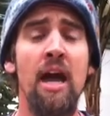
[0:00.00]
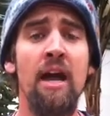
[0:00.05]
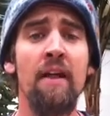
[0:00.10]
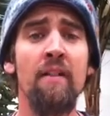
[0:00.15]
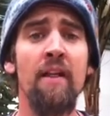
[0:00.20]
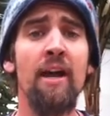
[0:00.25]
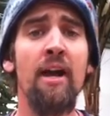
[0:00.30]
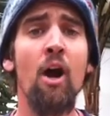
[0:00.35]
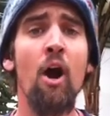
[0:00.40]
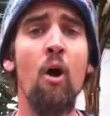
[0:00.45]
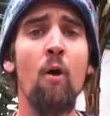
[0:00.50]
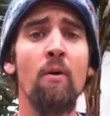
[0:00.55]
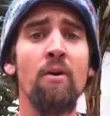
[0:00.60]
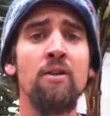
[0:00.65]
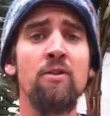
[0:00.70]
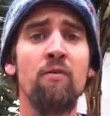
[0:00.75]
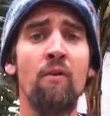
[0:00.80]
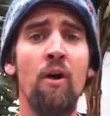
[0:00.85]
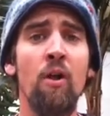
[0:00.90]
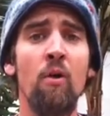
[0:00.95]
And like
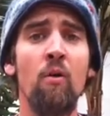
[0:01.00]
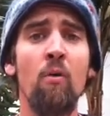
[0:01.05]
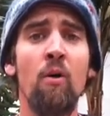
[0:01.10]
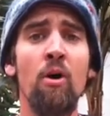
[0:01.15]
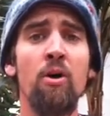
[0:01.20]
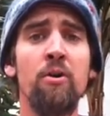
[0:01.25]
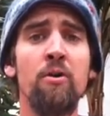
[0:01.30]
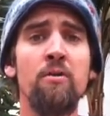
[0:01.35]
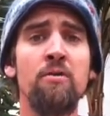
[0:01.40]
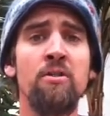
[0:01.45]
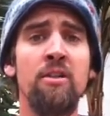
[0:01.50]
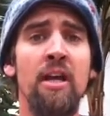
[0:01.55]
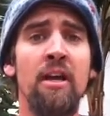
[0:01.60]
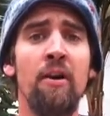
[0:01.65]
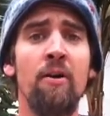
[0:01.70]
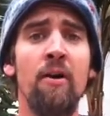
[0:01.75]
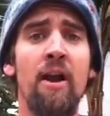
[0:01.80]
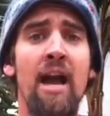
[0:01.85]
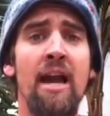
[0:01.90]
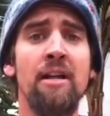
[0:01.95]
always, follow our
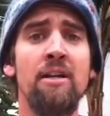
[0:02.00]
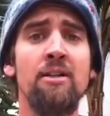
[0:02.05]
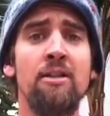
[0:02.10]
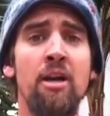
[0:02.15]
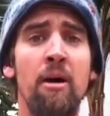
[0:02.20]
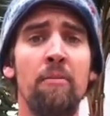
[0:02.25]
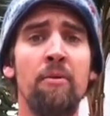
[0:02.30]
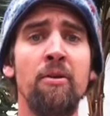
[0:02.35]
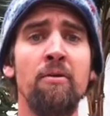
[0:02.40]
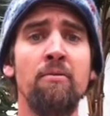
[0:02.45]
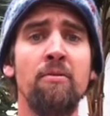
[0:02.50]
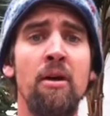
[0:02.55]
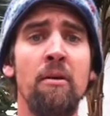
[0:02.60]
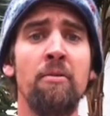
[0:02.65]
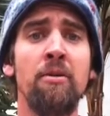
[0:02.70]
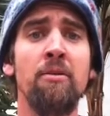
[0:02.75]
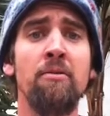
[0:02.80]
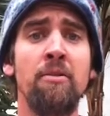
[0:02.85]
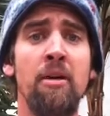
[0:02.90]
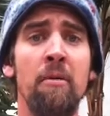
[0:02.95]
newsletter at
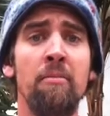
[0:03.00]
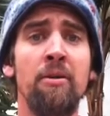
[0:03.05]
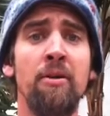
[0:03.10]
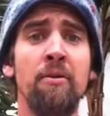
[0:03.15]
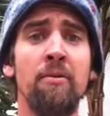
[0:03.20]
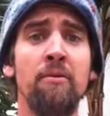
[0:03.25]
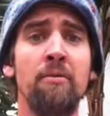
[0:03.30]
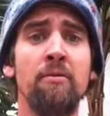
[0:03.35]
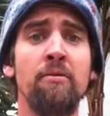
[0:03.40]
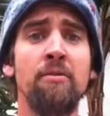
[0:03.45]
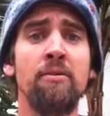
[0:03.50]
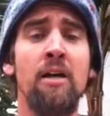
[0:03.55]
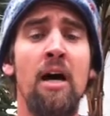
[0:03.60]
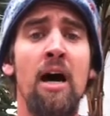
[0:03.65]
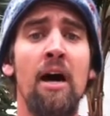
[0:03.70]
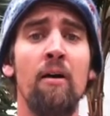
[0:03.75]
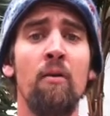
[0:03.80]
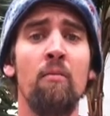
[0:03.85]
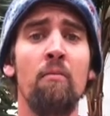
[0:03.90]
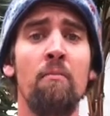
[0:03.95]

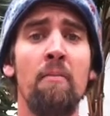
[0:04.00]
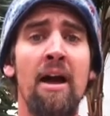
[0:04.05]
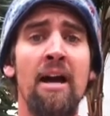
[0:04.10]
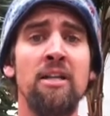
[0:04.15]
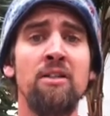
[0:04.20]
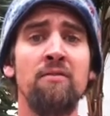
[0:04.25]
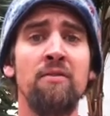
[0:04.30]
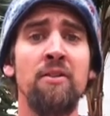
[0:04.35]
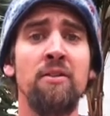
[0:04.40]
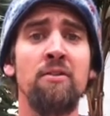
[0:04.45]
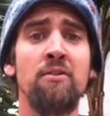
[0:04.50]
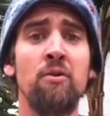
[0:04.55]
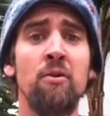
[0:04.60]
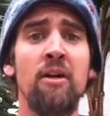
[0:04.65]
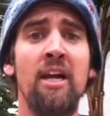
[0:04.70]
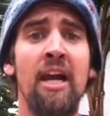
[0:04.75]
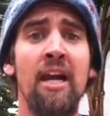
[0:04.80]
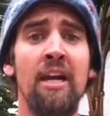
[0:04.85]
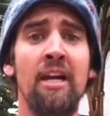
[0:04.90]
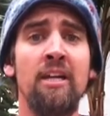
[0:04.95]

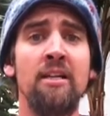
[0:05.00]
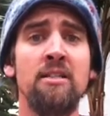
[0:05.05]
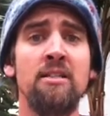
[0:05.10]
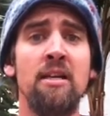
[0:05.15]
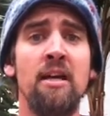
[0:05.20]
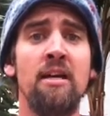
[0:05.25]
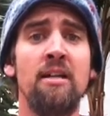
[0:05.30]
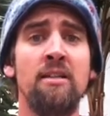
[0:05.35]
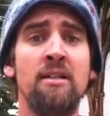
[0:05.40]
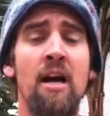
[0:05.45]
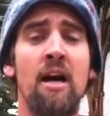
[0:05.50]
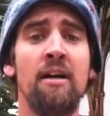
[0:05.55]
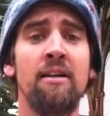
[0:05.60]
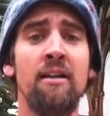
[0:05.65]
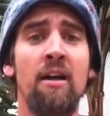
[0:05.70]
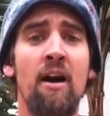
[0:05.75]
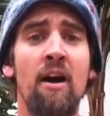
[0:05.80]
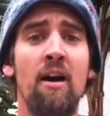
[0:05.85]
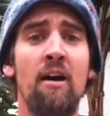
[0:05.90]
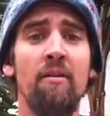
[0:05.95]

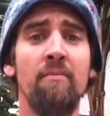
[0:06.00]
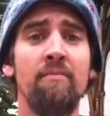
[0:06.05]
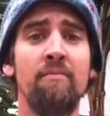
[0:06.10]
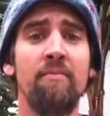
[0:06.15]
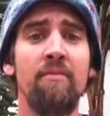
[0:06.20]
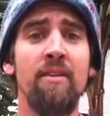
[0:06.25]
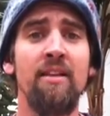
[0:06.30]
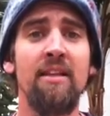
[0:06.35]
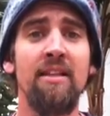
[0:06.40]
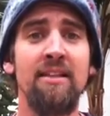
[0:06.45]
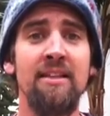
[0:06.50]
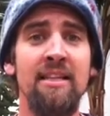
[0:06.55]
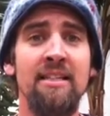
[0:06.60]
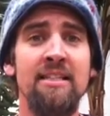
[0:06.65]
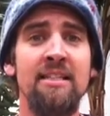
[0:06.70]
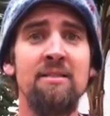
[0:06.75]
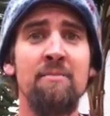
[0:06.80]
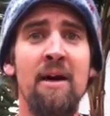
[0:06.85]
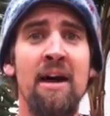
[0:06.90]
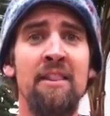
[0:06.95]
www.maxfieldsorganics.com.
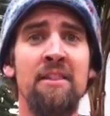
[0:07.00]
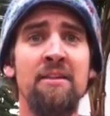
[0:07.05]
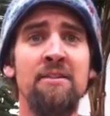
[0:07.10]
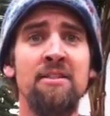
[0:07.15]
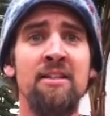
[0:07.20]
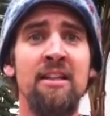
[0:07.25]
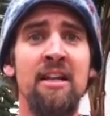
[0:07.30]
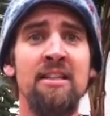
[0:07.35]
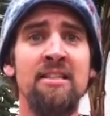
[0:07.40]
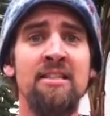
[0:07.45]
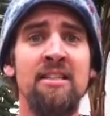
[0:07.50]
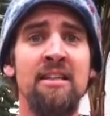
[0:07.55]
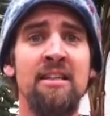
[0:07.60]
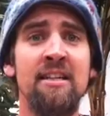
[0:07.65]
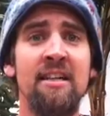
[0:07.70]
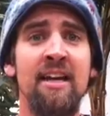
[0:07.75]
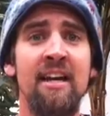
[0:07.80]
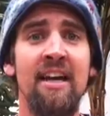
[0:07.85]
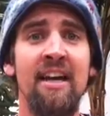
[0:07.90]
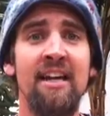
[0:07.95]
This is Matthew Celesta.
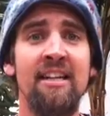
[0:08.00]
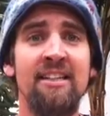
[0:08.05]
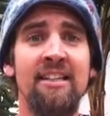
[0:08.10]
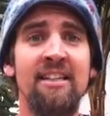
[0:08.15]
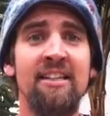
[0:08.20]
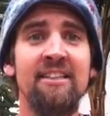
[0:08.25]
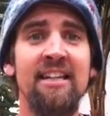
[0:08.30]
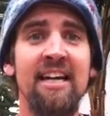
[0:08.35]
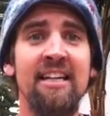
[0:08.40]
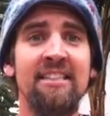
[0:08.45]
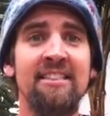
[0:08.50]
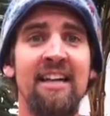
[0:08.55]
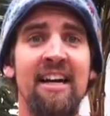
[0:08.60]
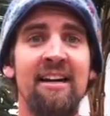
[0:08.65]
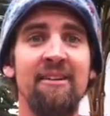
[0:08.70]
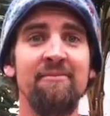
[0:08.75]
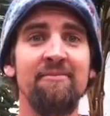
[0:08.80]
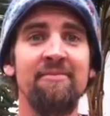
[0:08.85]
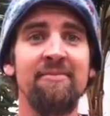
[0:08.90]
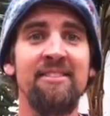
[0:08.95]
Until next
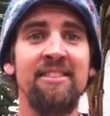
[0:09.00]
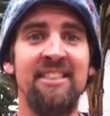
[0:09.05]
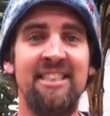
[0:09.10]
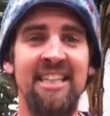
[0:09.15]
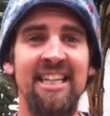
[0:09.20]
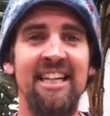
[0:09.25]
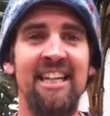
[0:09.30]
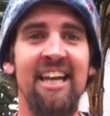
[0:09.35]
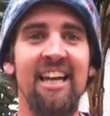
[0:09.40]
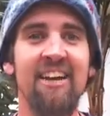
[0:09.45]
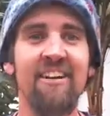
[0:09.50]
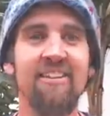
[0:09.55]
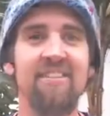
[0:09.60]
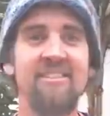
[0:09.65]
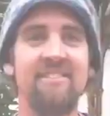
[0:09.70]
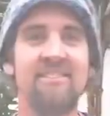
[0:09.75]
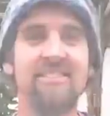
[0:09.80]
time, see you later.